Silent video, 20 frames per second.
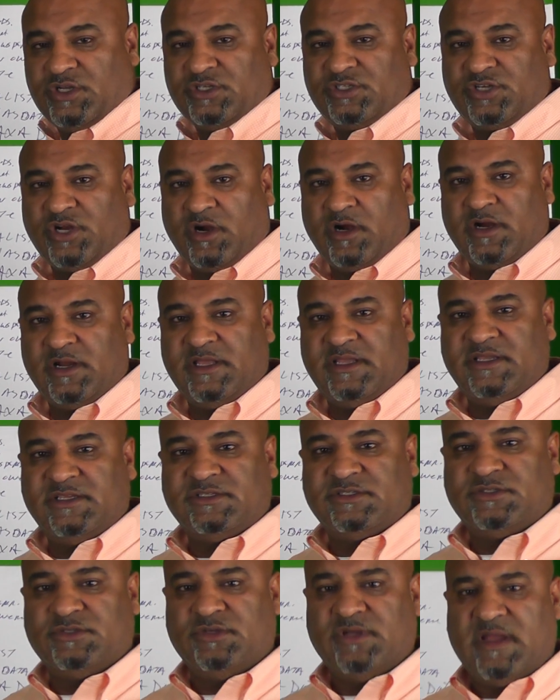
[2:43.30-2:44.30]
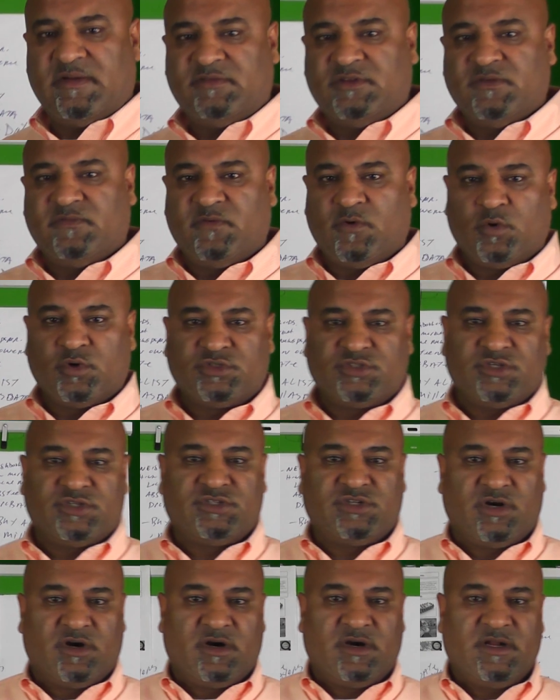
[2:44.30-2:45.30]
attorneys,
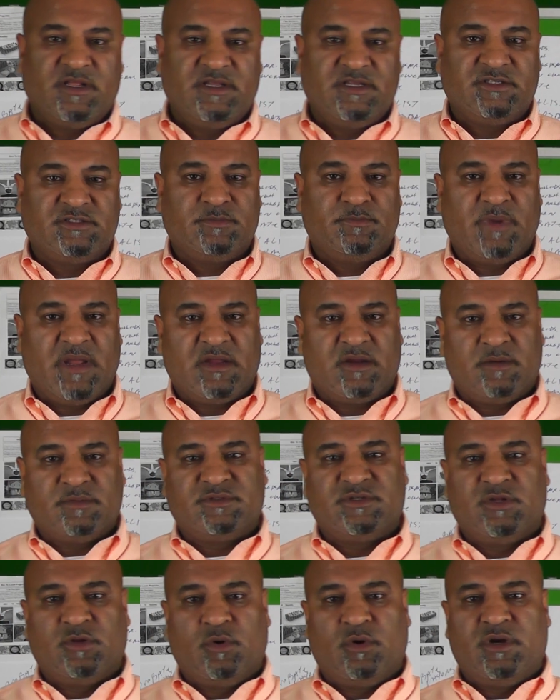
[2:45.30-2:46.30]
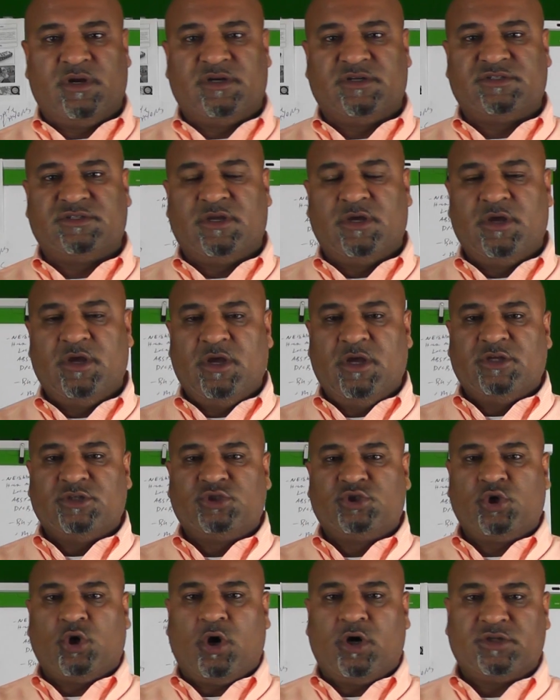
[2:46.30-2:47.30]
bankruptcy lawyers.
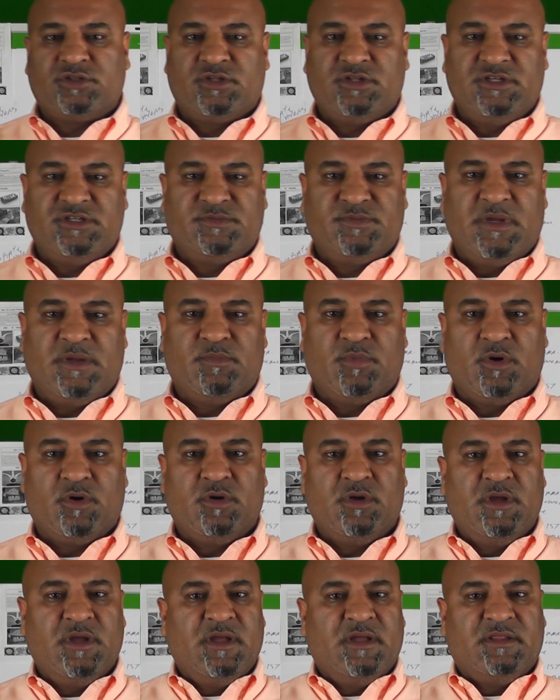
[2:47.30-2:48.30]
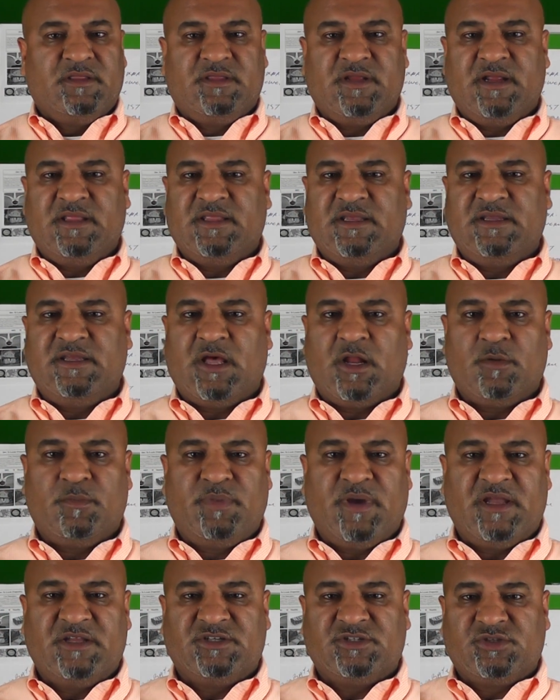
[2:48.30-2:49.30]
Talk to these people. They're in the yellow
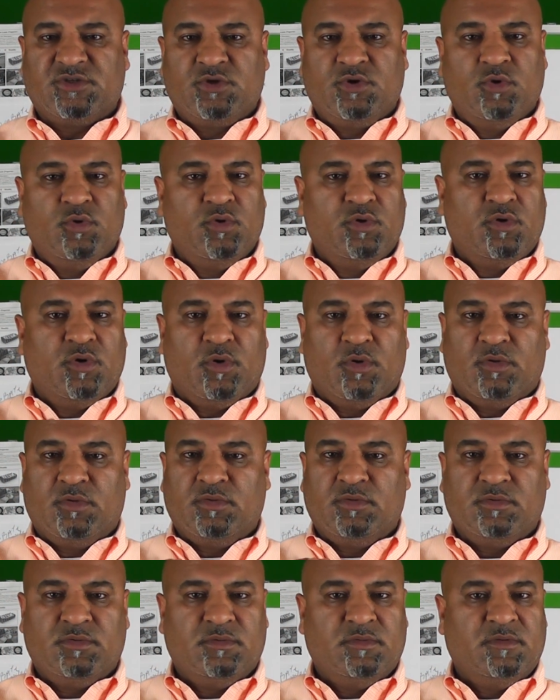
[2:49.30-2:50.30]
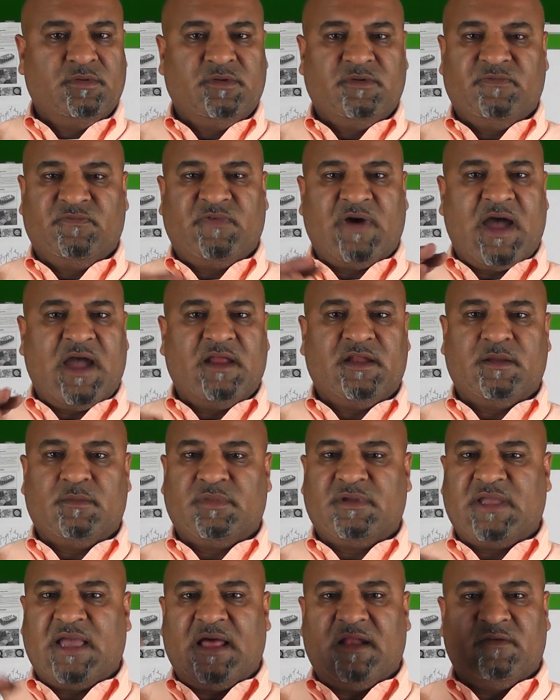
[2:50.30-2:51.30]
pages. Google, find them,
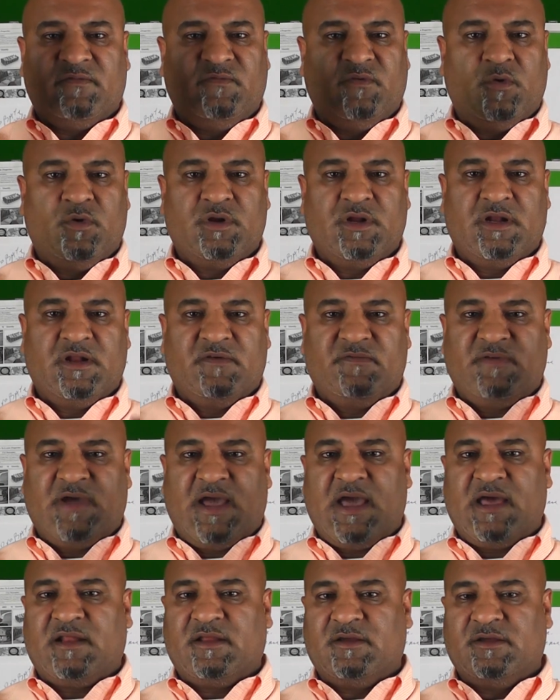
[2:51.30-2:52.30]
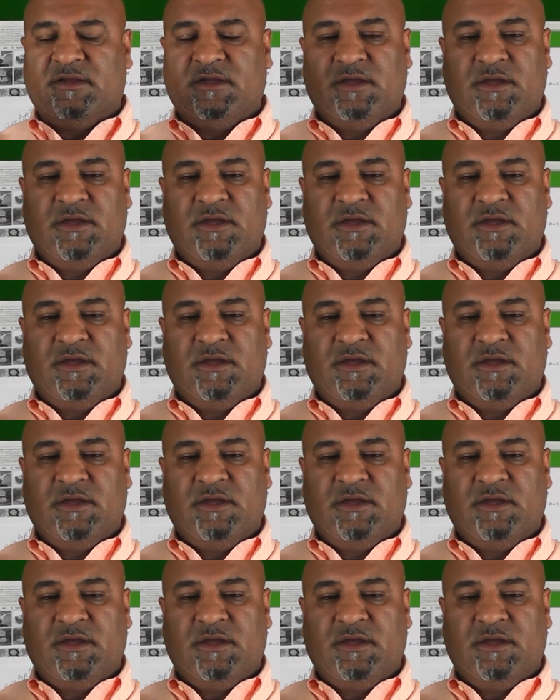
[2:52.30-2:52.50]
California, Nevada,